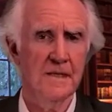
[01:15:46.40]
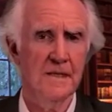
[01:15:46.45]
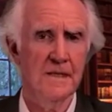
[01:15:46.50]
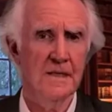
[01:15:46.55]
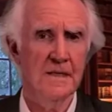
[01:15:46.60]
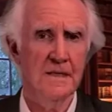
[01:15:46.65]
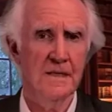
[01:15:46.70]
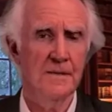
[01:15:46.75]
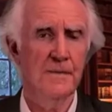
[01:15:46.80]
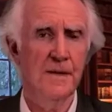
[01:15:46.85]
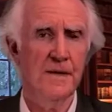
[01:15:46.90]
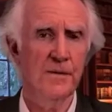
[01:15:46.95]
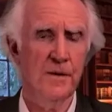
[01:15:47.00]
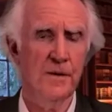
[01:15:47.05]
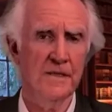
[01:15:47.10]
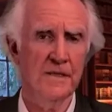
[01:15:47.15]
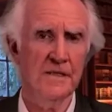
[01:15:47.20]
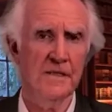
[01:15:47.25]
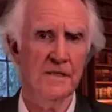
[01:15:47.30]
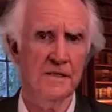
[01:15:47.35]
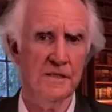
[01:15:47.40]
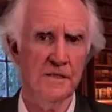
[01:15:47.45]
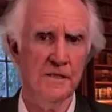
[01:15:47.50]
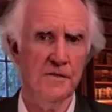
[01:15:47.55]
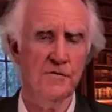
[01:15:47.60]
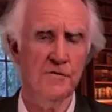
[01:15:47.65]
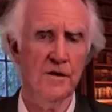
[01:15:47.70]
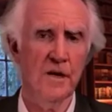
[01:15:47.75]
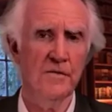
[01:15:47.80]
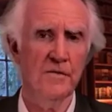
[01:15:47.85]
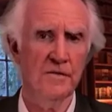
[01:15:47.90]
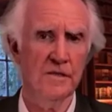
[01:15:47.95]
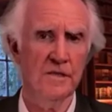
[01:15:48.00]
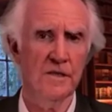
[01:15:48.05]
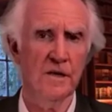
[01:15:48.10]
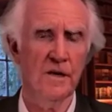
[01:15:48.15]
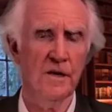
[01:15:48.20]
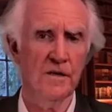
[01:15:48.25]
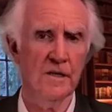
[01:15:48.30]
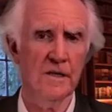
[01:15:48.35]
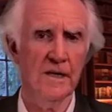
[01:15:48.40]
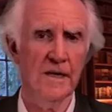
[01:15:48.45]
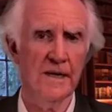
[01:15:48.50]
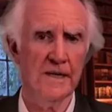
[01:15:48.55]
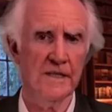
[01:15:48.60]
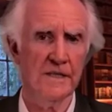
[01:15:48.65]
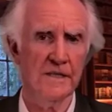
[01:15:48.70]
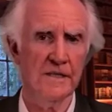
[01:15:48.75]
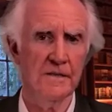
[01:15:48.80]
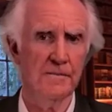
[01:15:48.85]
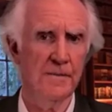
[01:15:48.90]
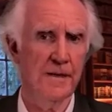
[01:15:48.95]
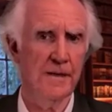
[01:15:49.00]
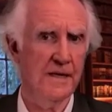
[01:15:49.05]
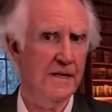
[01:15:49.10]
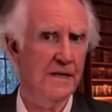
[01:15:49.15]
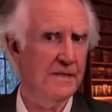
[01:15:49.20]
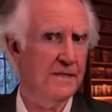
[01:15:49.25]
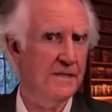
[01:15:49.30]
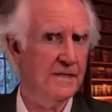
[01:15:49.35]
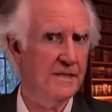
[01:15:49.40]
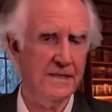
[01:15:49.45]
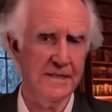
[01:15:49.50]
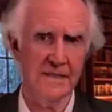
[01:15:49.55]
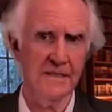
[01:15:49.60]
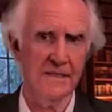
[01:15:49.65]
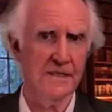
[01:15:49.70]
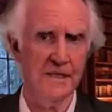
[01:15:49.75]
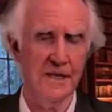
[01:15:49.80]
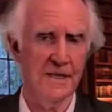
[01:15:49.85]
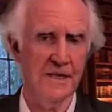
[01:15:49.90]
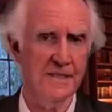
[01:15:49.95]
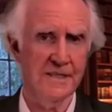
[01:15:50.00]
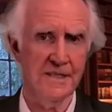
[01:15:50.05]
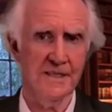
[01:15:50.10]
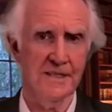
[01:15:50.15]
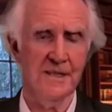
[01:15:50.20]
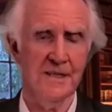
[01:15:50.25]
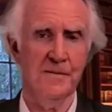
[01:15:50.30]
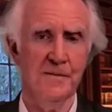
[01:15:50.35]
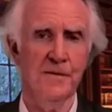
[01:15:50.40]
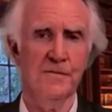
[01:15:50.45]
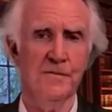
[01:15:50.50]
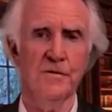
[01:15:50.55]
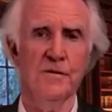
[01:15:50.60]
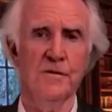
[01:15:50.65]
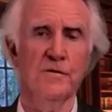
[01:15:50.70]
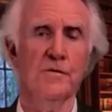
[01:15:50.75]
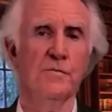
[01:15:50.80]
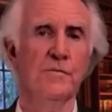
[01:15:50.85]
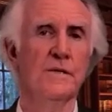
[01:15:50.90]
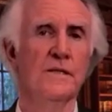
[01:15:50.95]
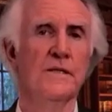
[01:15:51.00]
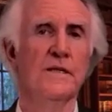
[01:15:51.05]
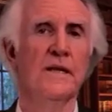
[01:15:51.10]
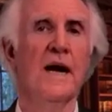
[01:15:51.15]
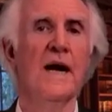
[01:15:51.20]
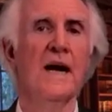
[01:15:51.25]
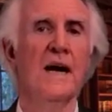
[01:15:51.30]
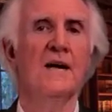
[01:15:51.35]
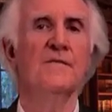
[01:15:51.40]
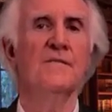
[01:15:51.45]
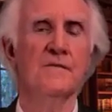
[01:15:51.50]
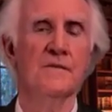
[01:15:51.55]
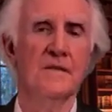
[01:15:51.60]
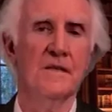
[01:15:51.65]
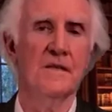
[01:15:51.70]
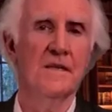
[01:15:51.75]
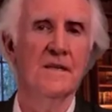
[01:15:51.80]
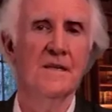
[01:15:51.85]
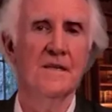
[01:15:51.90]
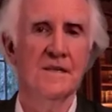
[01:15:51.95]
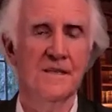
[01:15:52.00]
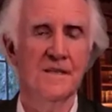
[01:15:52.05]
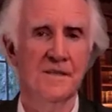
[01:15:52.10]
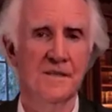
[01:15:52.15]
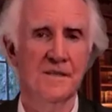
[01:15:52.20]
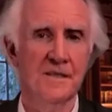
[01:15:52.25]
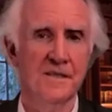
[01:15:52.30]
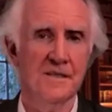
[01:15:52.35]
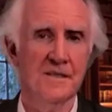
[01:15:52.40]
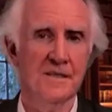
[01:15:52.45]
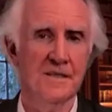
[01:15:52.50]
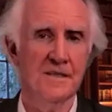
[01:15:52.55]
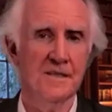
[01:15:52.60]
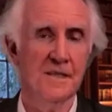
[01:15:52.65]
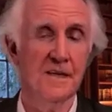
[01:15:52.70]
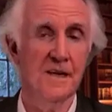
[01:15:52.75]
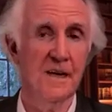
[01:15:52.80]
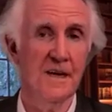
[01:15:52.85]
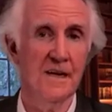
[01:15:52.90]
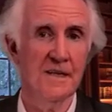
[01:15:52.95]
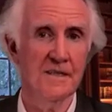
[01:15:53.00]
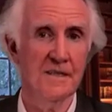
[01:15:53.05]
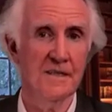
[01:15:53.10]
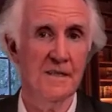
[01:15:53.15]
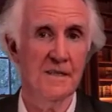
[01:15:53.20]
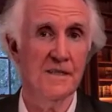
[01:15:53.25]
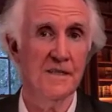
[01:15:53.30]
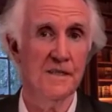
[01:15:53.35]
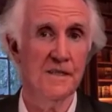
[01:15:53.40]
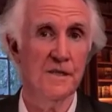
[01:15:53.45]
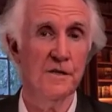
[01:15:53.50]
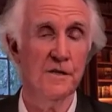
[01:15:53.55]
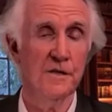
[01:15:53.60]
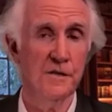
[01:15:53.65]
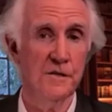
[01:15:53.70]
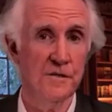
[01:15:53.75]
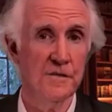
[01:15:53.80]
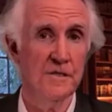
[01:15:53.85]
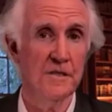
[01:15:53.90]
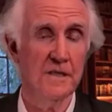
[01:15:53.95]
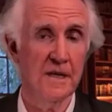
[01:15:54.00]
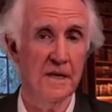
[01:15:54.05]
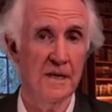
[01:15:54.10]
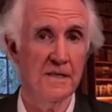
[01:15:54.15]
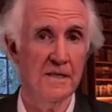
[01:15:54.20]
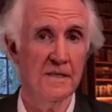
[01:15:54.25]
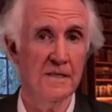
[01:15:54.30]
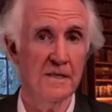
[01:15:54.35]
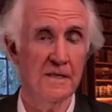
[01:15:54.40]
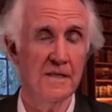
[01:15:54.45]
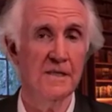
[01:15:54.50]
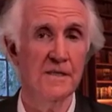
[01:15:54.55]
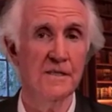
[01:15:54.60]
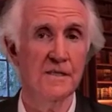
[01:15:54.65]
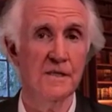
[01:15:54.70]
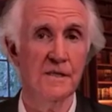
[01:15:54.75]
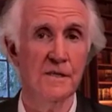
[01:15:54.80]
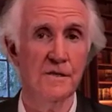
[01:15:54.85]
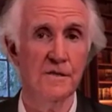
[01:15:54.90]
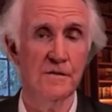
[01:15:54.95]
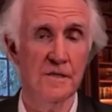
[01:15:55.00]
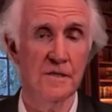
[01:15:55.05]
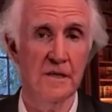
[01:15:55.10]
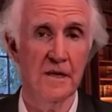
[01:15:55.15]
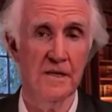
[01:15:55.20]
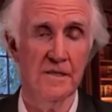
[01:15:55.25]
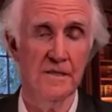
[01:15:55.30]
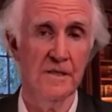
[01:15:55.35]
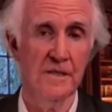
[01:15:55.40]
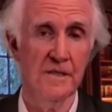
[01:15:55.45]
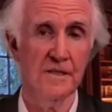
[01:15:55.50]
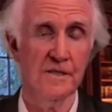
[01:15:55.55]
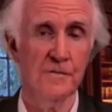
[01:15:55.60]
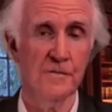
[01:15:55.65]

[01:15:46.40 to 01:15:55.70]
many ways, this is a drover's dog election, but this thing is changing it. I mean, we would be daft to think that tonight isn't a huge night. It is a huge night, not because